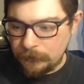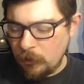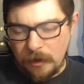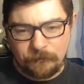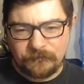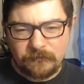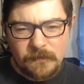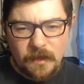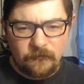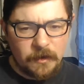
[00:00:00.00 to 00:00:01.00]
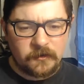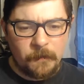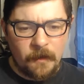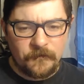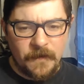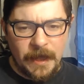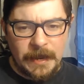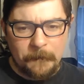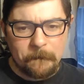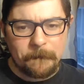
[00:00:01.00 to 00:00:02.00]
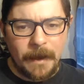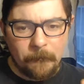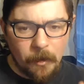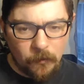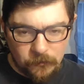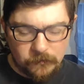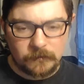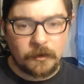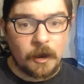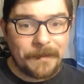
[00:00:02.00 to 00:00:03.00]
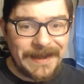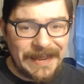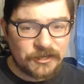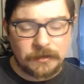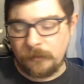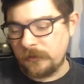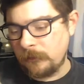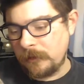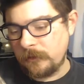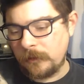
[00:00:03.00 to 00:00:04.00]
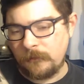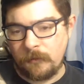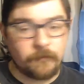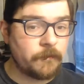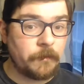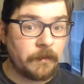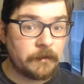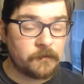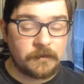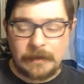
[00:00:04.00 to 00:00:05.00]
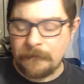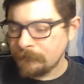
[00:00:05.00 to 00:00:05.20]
or very small, fine bubbles. Carbonation was the word I was looking for from the letter C.